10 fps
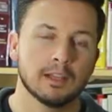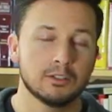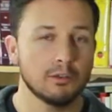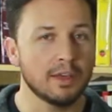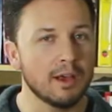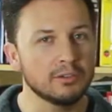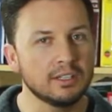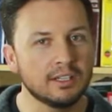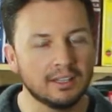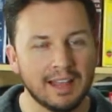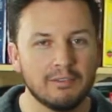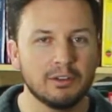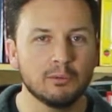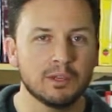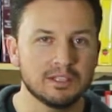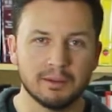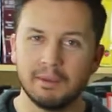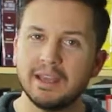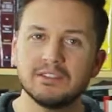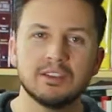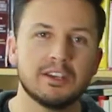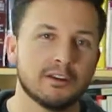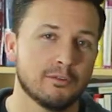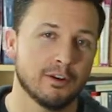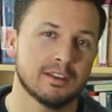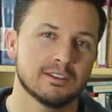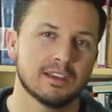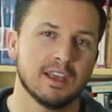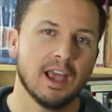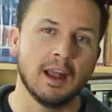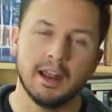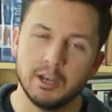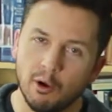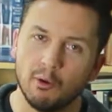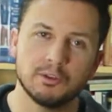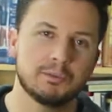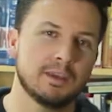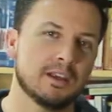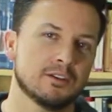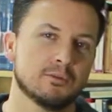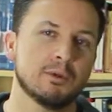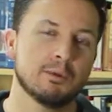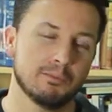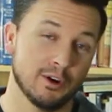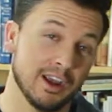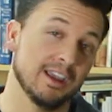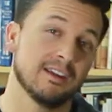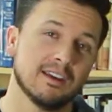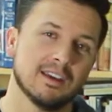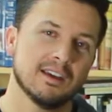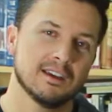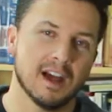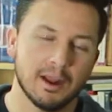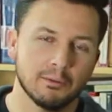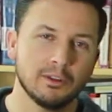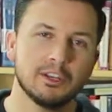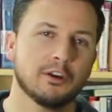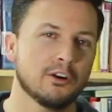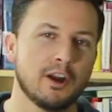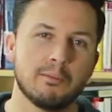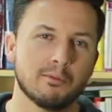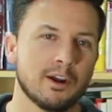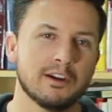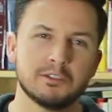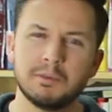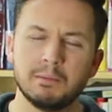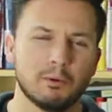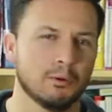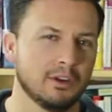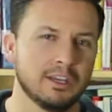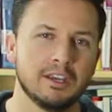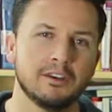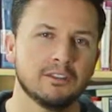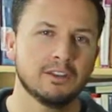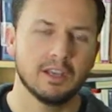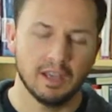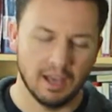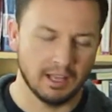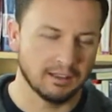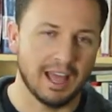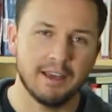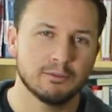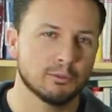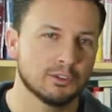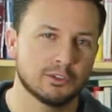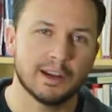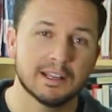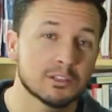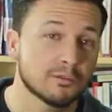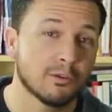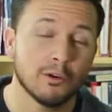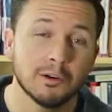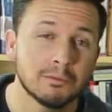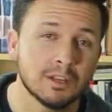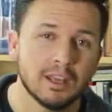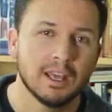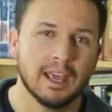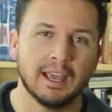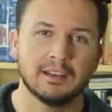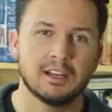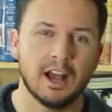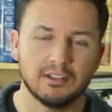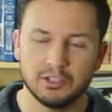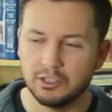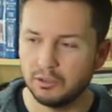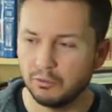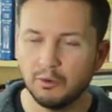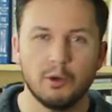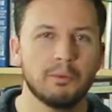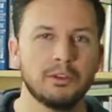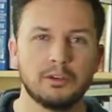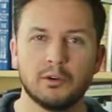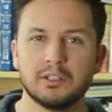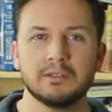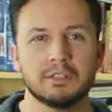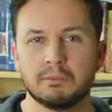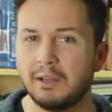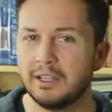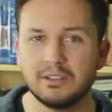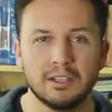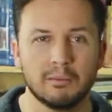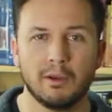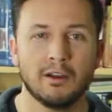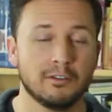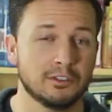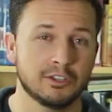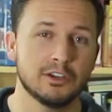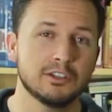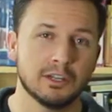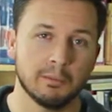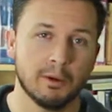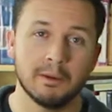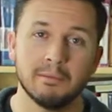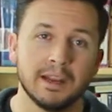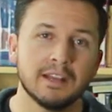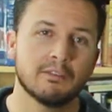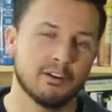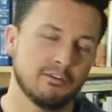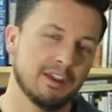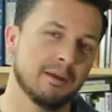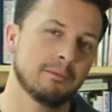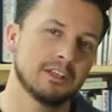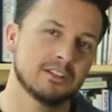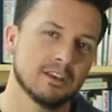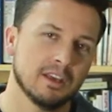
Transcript: 2011 was an amazing year, friends, and I know it was because we were praying. God really heard our prayers, people were healed, lives were transformed, and God just threw open the doors of His blessing upon our church and upon many of our families.